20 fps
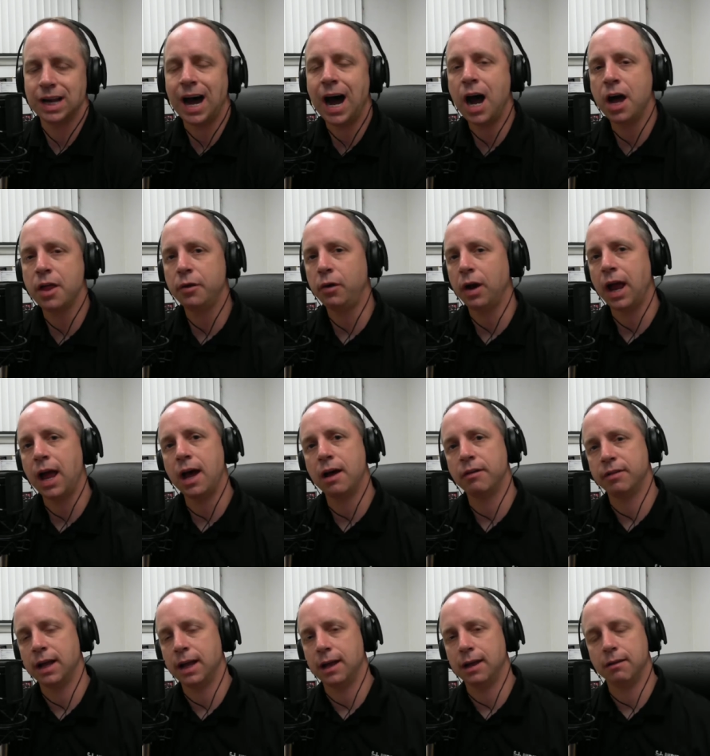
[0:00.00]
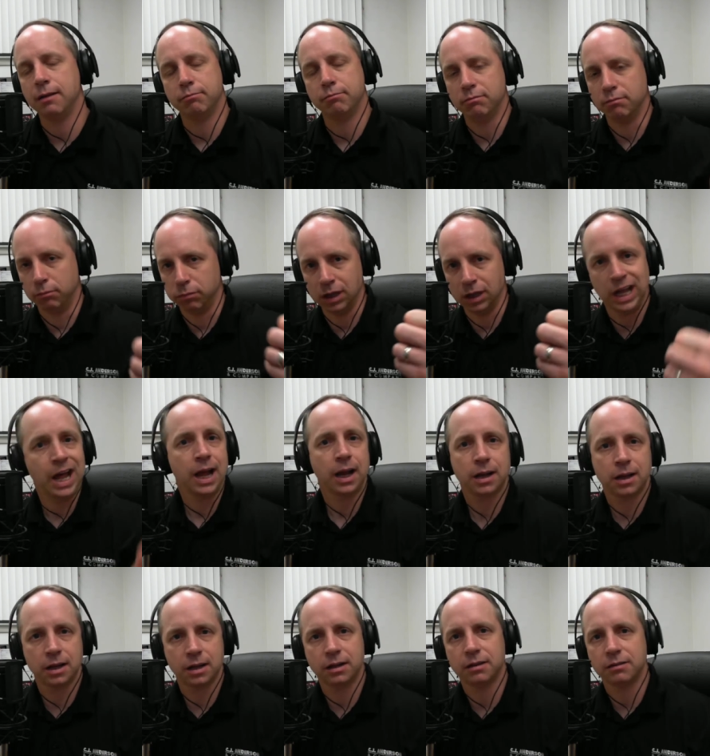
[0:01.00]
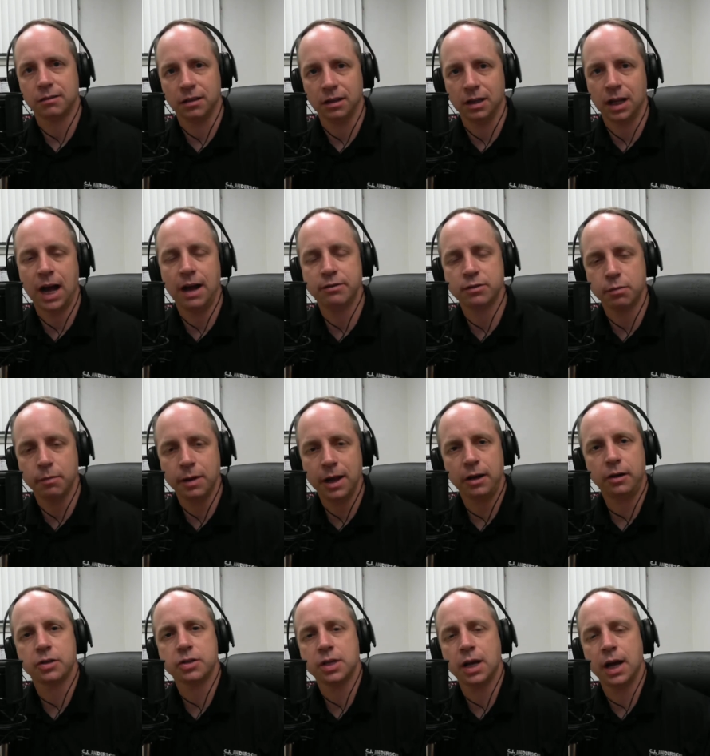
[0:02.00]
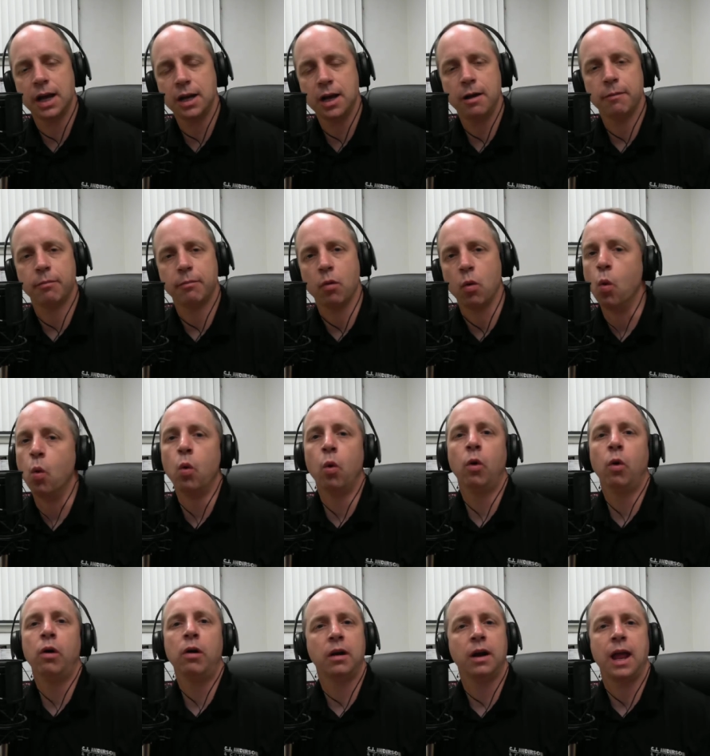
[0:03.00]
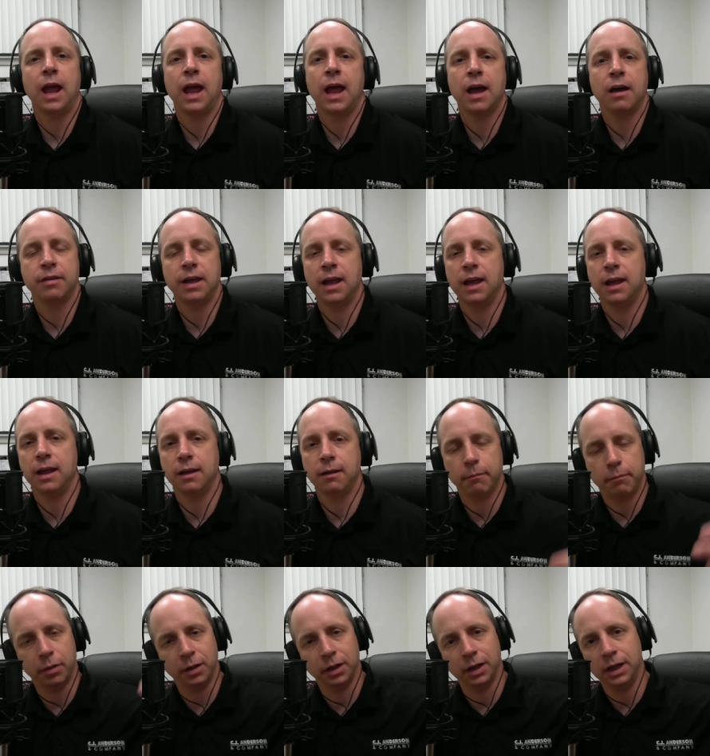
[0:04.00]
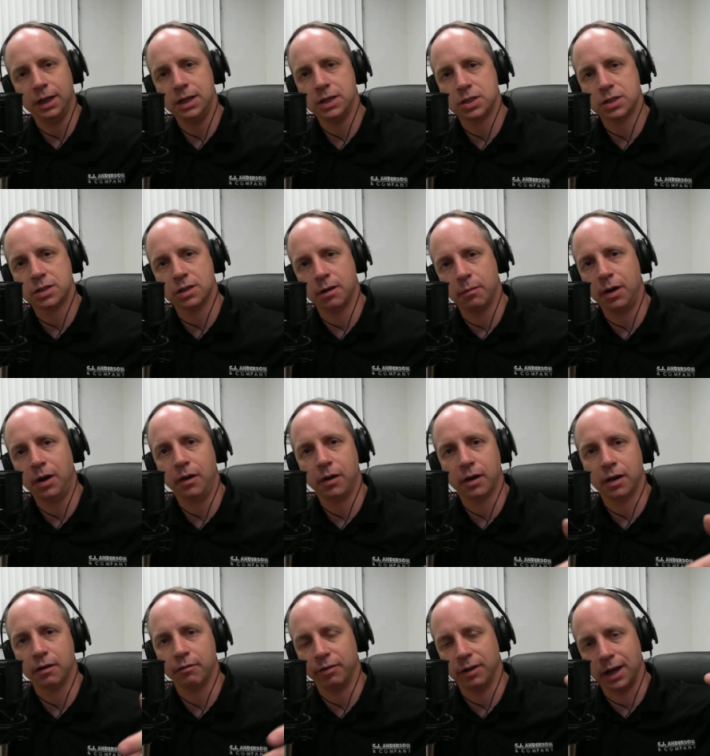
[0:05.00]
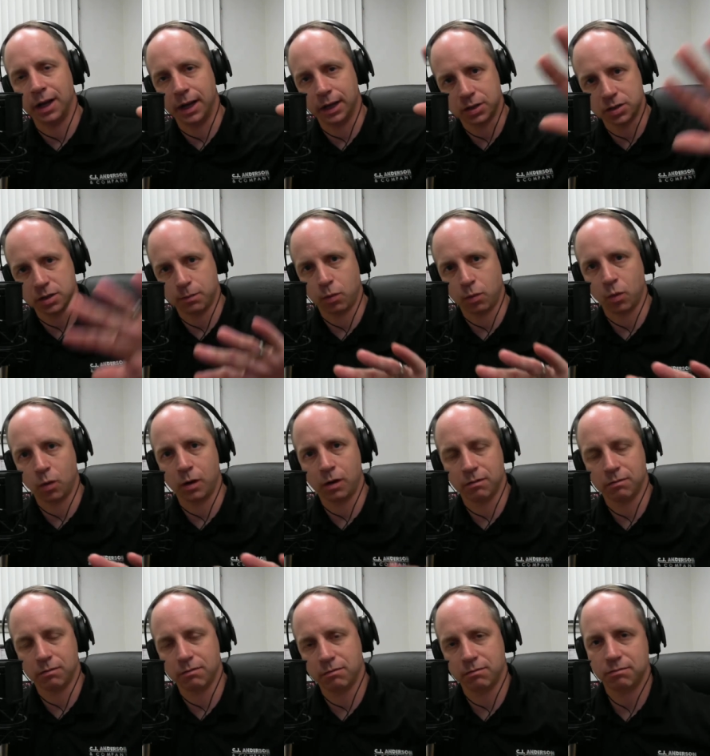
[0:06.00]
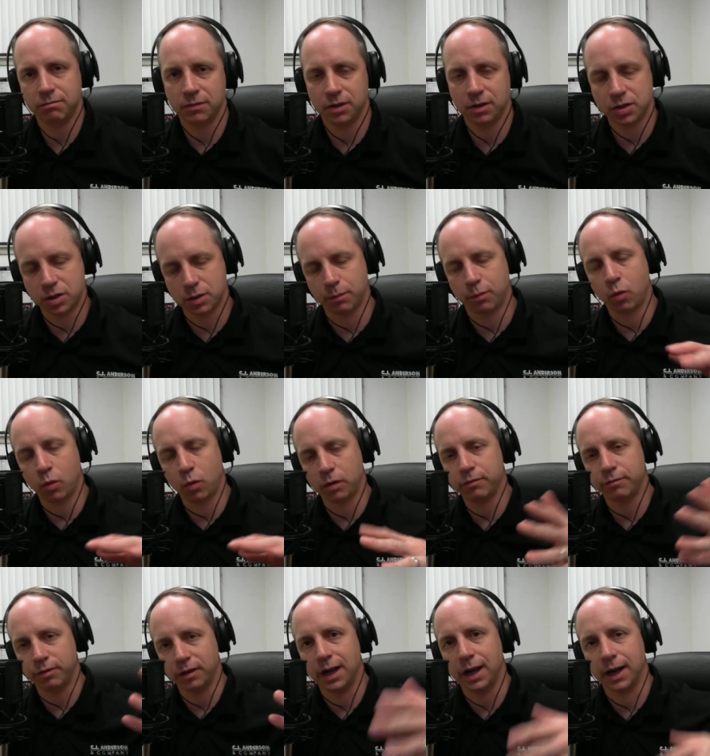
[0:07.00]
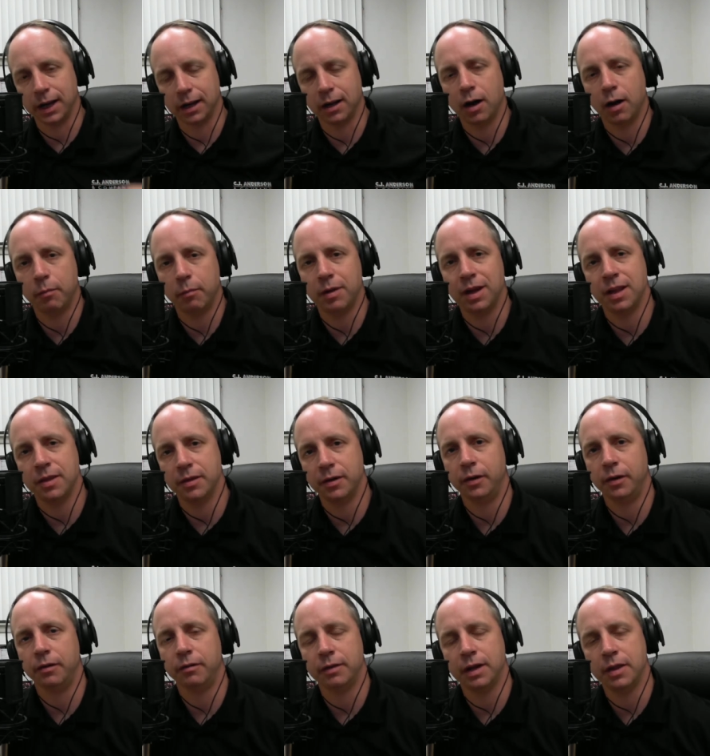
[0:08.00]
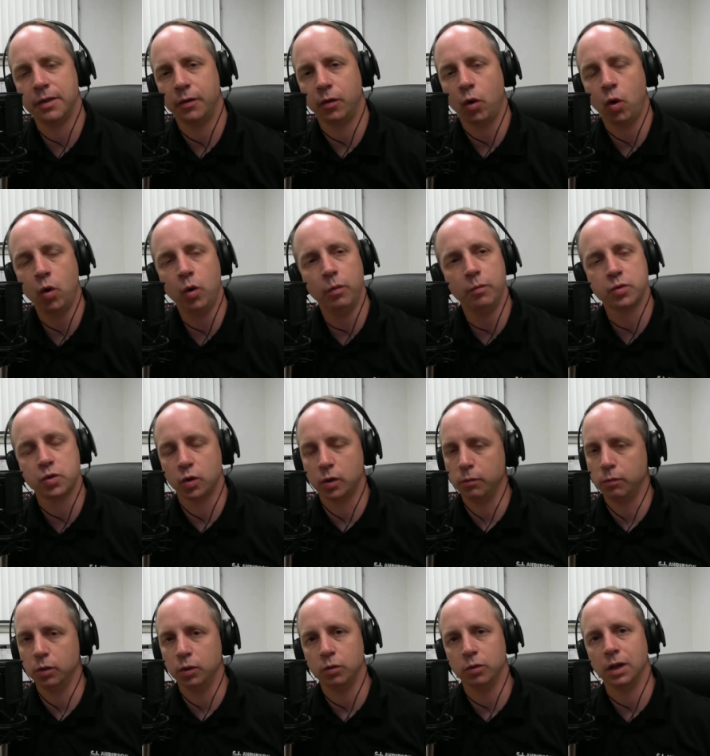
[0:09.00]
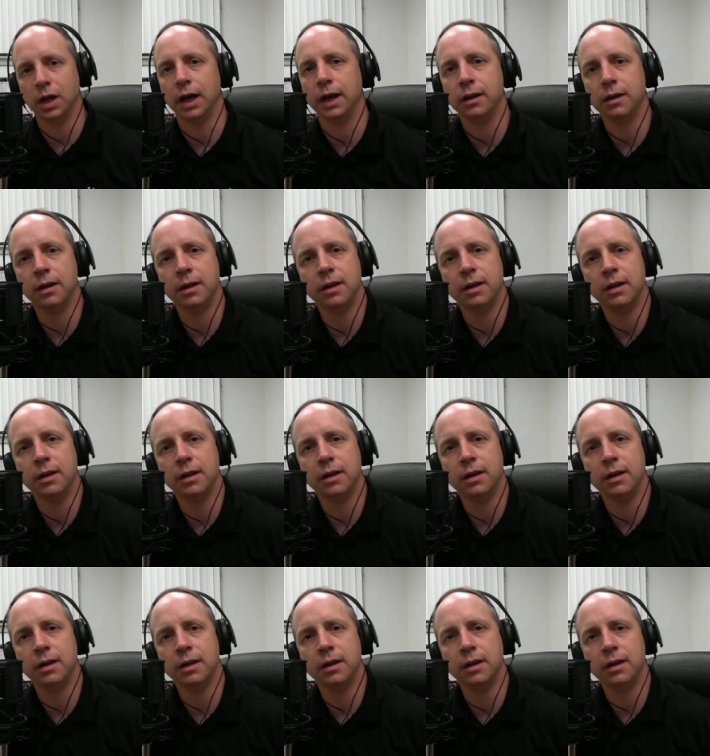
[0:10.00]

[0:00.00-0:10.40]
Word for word: either have a black lives matter sign up or have a police american flag support support flag up in their in their homes or a blue light